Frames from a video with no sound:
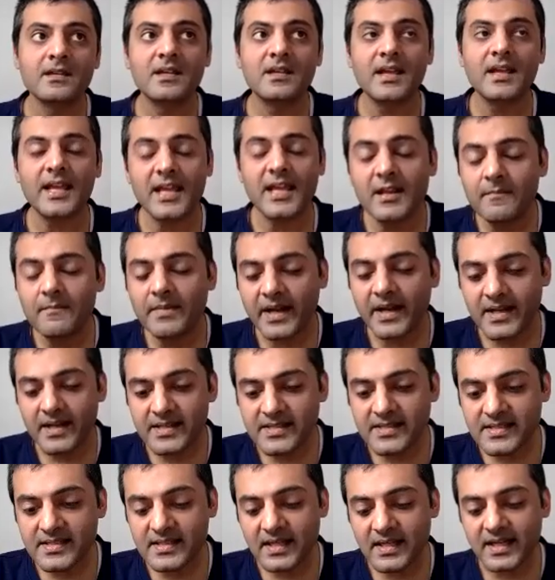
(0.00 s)
in
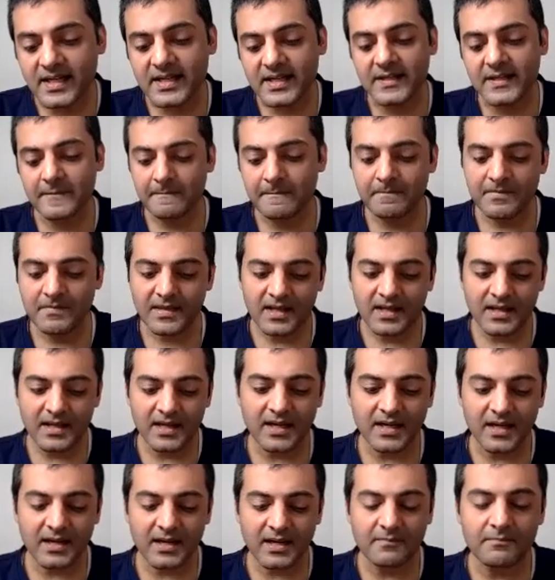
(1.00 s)
Pakistan,
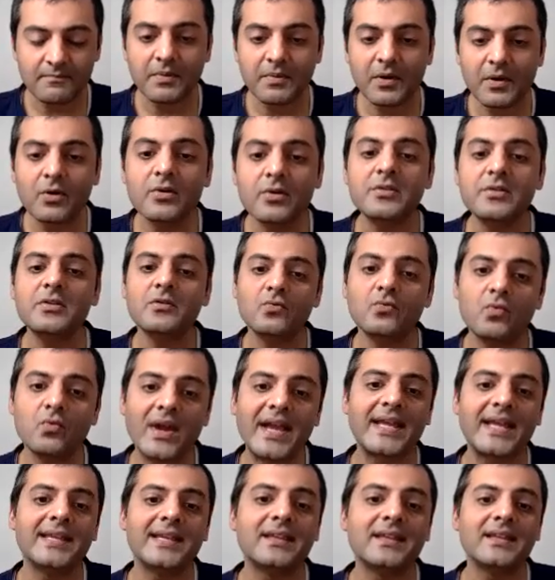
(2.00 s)
both
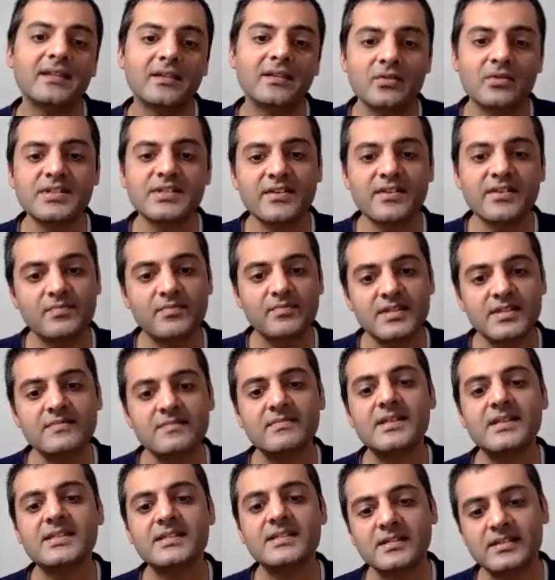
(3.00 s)
when those have been
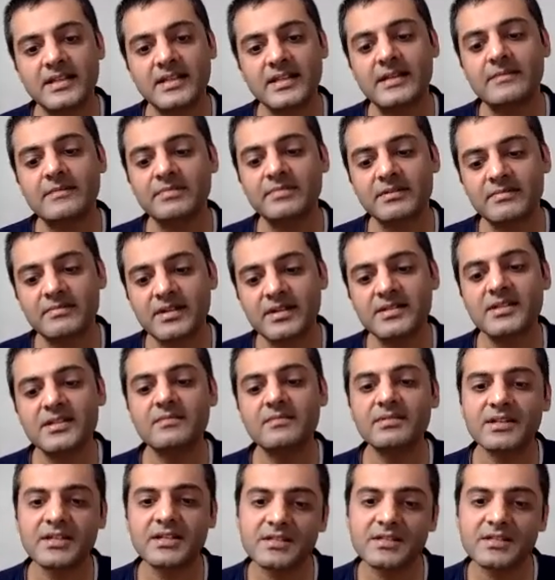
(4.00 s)
domestically implemented,
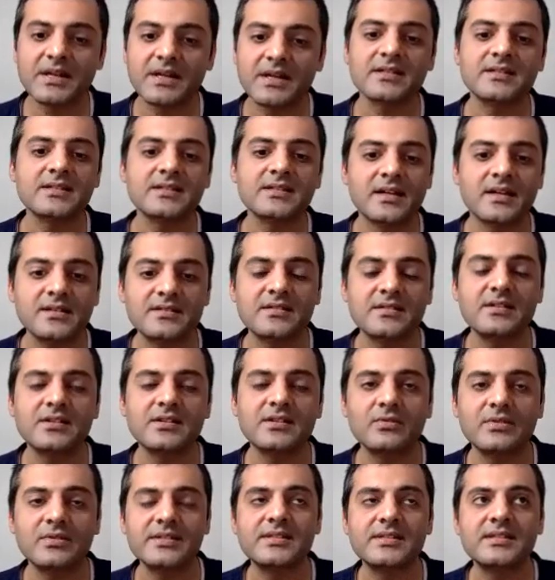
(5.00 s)
because Pakistan is a
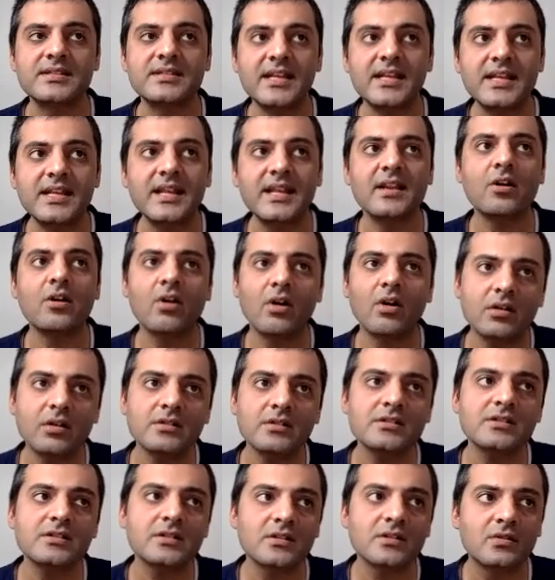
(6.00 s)
dualist state, and
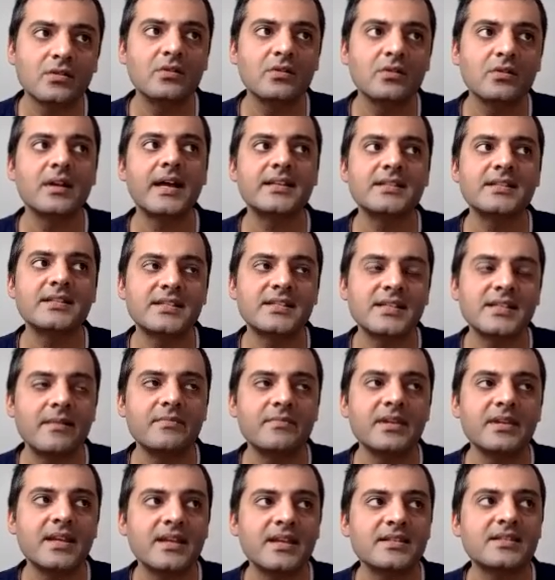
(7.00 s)
also at some
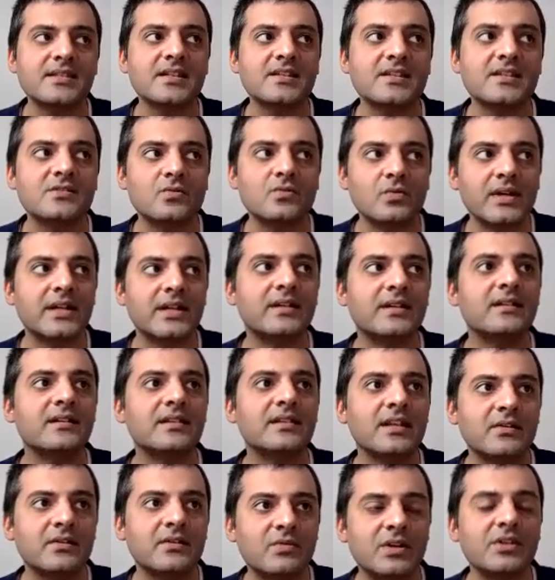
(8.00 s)
cases where
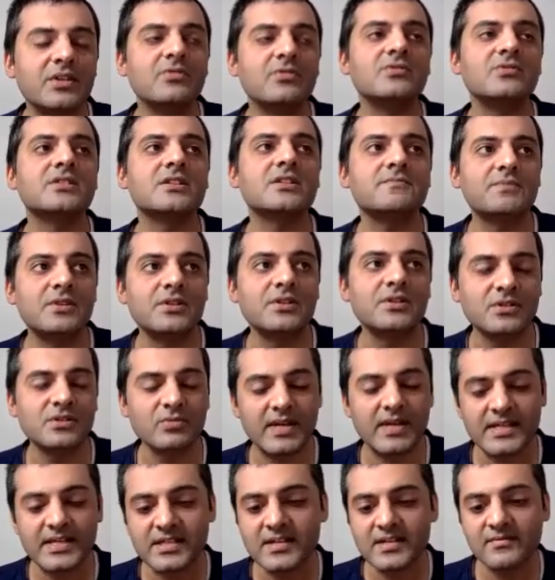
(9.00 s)
they were used as
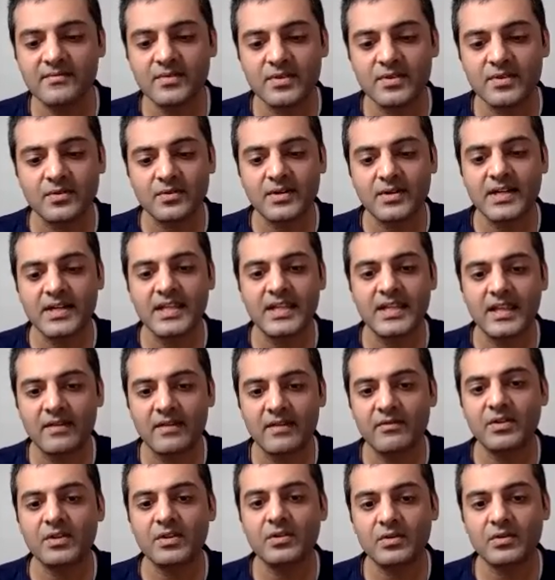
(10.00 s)
persuasive authority,
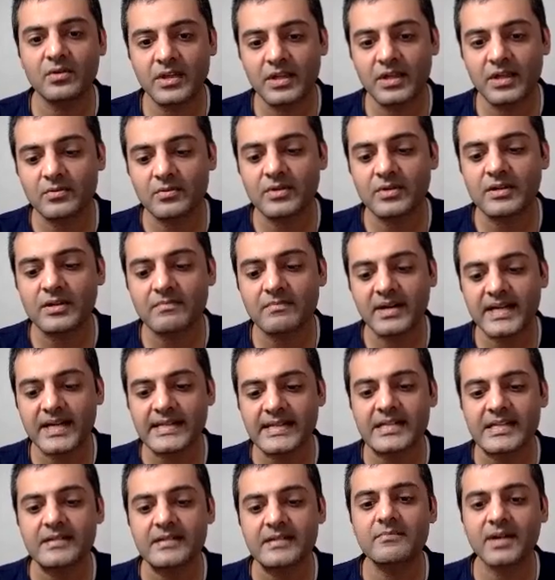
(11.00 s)
even though they weren't
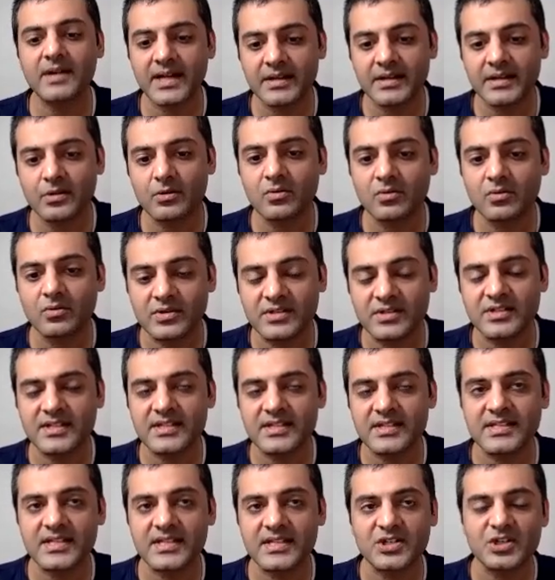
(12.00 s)
binding by court
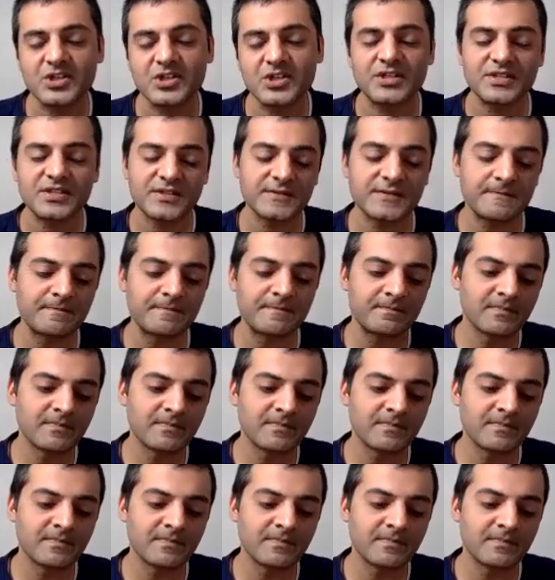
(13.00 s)
decisions.